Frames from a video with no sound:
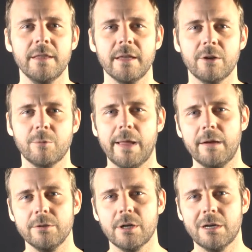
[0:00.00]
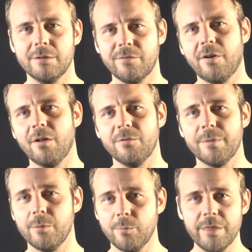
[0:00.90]
that ground our
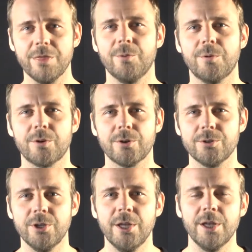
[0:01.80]
involvement with the world,